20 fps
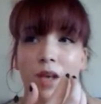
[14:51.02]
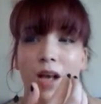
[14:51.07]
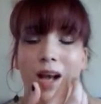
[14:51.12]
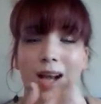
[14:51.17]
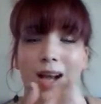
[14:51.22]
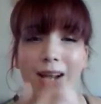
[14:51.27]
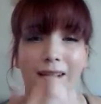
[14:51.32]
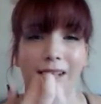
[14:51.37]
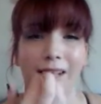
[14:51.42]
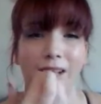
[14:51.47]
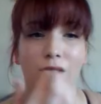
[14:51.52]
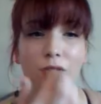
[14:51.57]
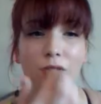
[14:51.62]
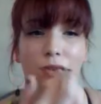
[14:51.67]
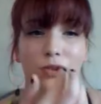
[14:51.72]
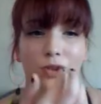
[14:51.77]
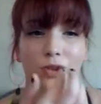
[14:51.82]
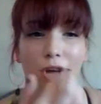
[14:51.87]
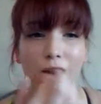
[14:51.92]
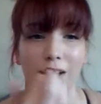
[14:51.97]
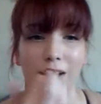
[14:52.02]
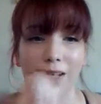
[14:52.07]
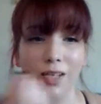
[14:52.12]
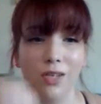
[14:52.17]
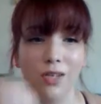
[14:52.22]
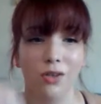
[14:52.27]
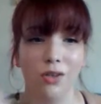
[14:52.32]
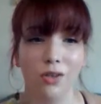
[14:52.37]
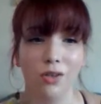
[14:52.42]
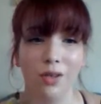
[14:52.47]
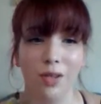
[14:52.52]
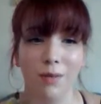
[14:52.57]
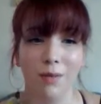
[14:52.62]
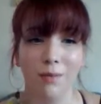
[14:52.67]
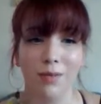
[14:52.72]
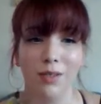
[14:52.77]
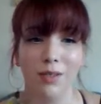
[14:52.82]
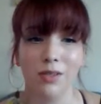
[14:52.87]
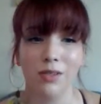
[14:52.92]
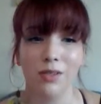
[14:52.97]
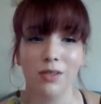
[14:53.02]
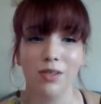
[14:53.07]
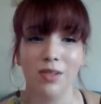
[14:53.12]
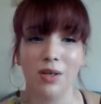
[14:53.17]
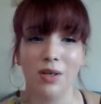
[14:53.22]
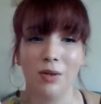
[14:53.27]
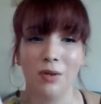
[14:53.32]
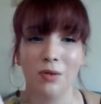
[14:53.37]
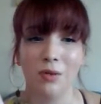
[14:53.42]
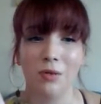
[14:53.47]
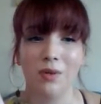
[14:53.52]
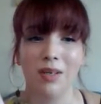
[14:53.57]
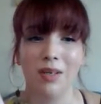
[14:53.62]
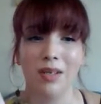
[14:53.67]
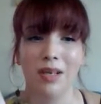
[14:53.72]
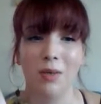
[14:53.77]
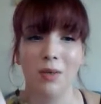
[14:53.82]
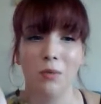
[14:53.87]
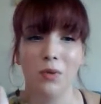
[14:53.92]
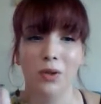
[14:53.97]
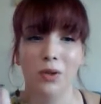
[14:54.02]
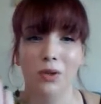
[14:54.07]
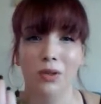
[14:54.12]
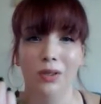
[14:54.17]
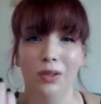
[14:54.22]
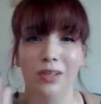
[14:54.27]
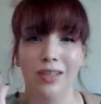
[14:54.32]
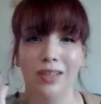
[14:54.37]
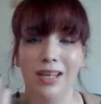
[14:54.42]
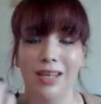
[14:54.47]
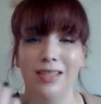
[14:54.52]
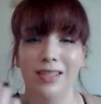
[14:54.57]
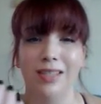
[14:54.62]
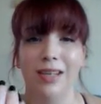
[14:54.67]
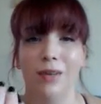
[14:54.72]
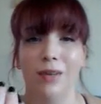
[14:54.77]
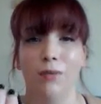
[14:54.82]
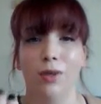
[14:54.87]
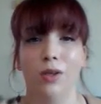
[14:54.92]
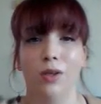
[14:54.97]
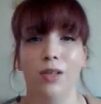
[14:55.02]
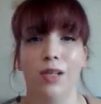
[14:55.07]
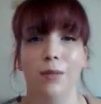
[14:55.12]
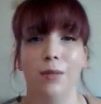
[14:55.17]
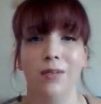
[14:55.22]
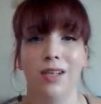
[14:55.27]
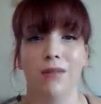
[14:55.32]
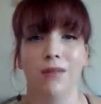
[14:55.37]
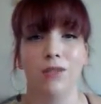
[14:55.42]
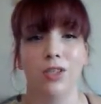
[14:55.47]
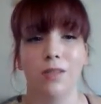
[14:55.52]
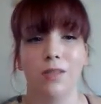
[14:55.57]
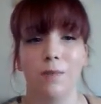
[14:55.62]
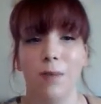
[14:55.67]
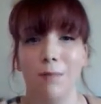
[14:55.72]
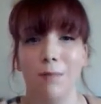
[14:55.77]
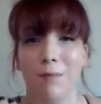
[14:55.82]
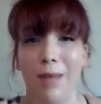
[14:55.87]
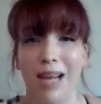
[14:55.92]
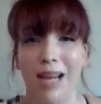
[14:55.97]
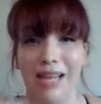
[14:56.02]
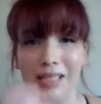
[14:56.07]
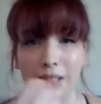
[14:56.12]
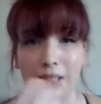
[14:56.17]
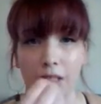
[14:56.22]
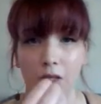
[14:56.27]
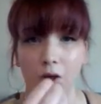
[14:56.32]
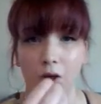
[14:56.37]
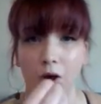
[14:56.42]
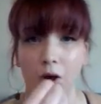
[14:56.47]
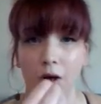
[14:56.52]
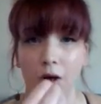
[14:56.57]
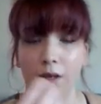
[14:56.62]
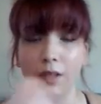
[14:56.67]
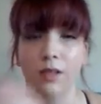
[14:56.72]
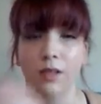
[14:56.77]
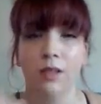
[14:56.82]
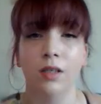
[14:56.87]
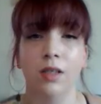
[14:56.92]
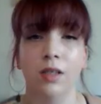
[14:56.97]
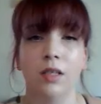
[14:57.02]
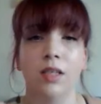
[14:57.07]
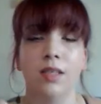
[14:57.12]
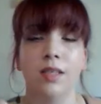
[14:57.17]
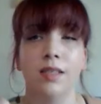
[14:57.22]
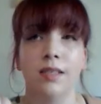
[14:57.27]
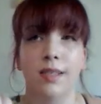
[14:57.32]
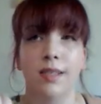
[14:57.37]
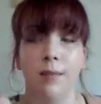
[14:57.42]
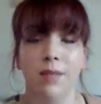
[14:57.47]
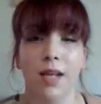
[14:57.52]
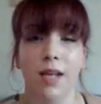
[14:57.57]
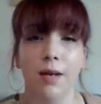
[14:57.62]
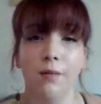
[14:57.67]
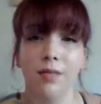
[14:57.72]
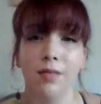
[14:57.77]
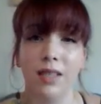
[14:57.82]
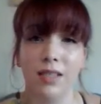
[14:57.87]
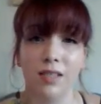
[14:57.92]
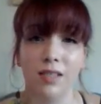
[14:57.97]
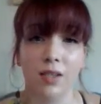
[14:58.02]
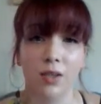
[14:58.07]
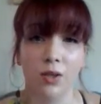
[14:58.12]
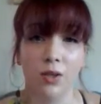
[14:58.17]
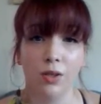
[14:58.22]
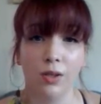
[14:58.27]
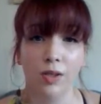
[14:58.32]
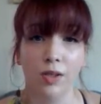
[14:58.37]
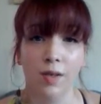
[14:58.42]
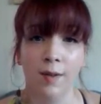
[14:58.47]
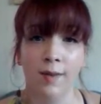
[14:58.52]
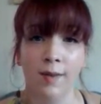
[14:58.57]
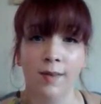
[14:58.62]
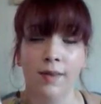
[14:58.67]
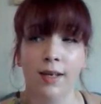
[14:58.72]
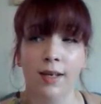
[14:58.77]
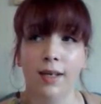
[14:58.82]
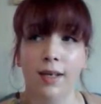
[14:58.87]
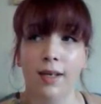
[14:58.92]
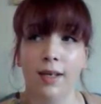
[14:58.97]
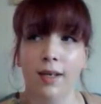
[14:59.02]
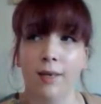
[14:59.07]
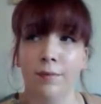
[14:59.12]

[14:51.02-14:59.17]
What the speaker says: highlight or shine in your lip, so it will look as if your lips have just been pasted on. Sometimes that's a good thing. Like,